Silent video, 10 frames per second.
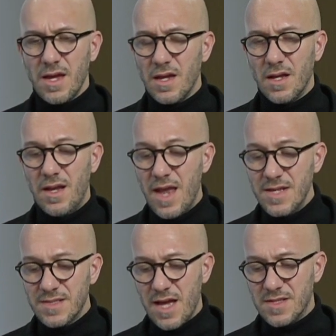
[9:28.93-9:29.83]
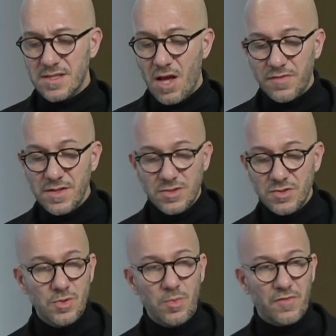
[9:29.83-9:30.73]
Lace has nothing to do
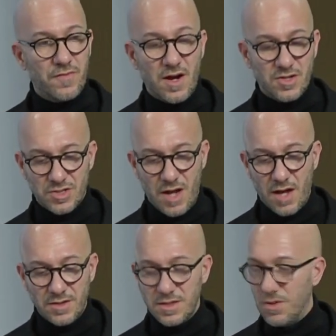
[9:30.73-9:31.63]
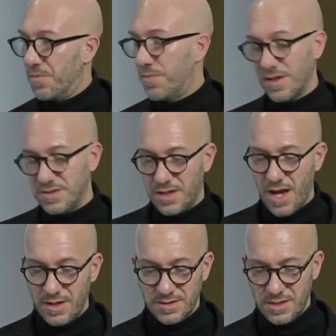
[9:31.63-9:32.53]
with functionality or
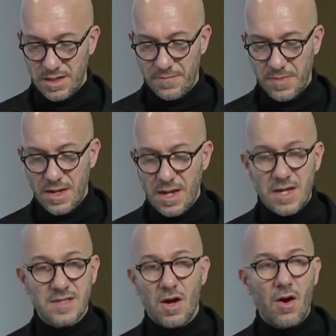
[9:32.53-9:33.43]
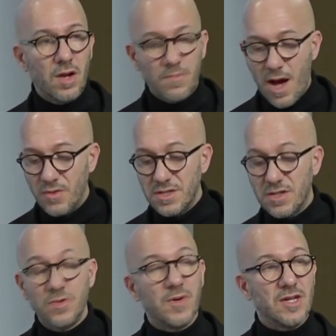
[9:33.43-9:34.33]
practicality. It's all about
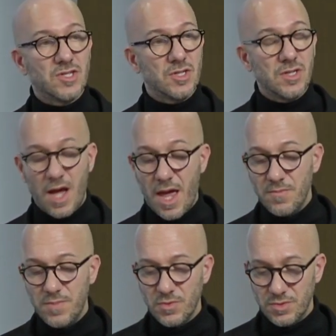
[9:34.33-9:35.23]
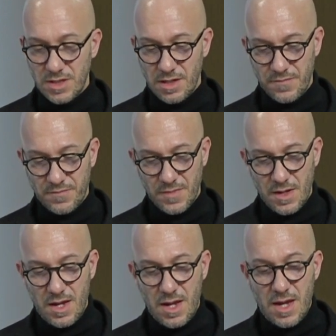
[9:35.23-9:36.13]
decoration and beauty.
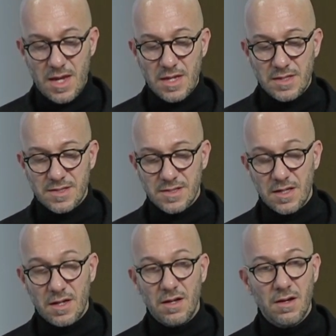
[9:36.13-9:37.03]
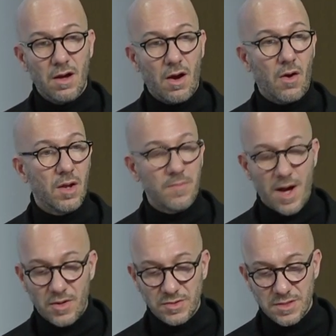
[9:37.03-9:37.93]
It's all
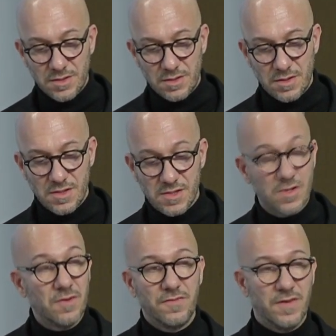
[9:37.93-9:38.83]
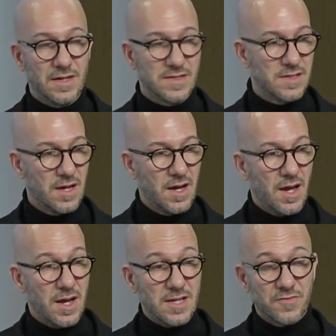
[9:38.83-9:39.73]
about surface.
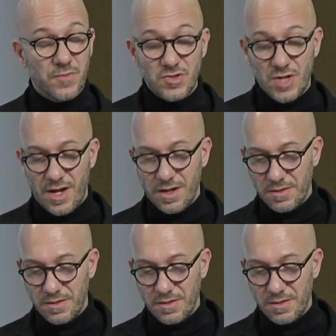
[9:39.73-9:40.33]
It's fragile.